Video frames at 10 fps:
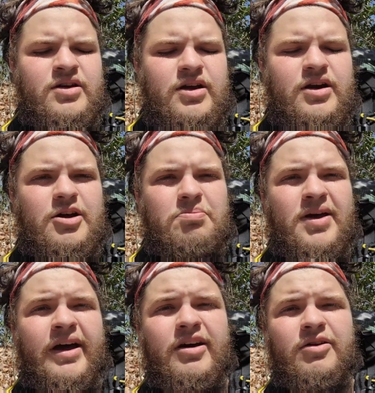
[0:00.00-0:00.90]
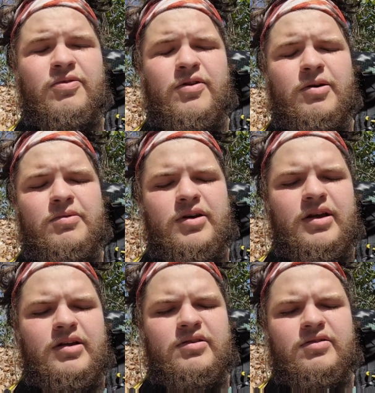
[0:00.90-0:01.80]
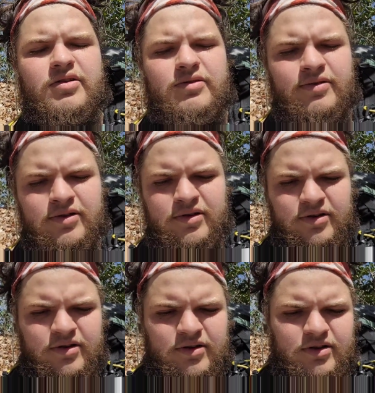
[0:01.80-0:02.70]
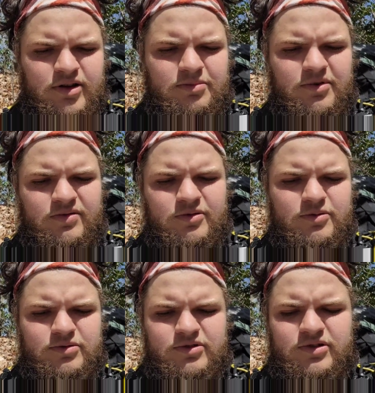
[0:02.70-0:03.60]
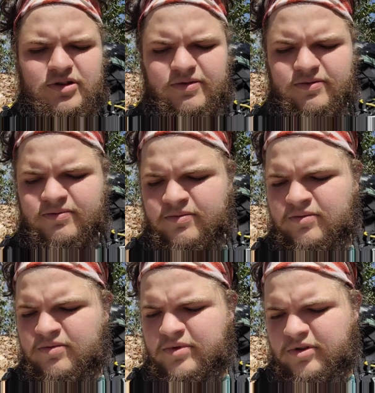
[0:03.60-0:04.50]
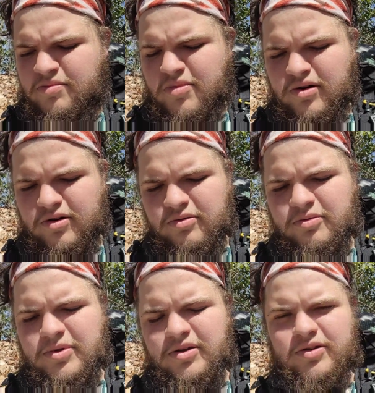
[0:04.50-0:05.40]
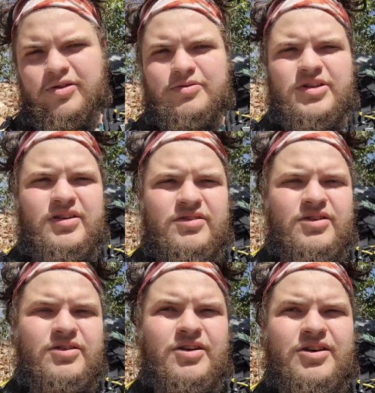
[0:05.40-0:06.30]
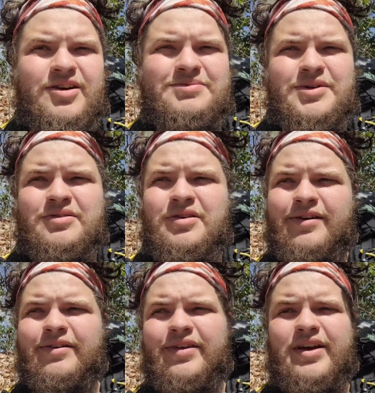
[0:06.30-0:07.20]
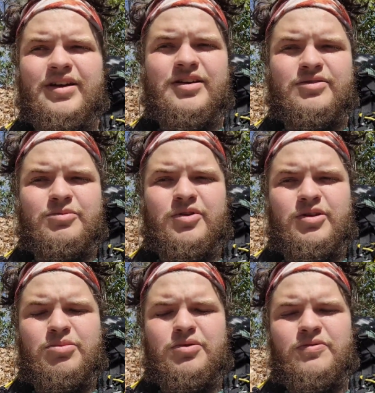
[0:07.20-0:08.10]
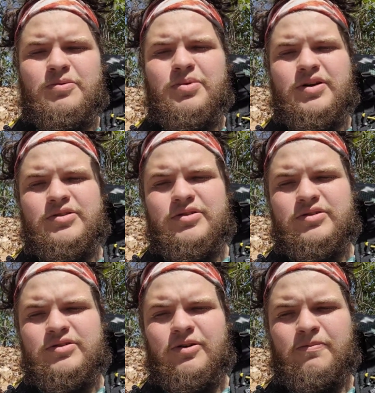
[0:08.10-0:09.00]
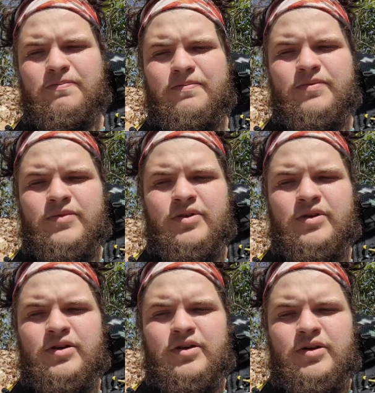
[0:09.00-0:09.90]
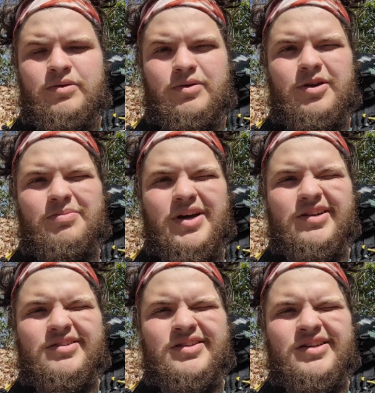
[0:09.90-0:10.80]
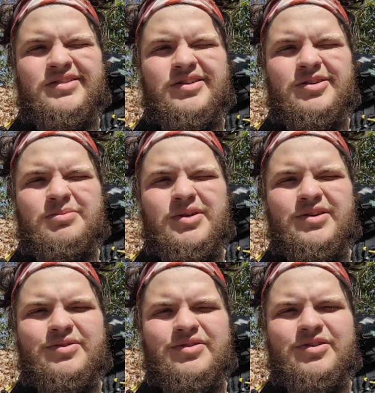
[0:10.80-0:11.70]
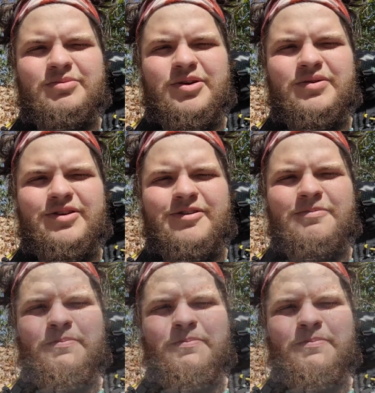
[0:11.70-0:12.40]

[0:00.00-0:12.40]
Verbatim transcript: an alpaca farm today, so that'll be some cool stuff. Tomorrow we'll be able to go up Chestnut Knob and all that and get some really beautiful pictures, so we'll get back to you guys here in a bit with something going on.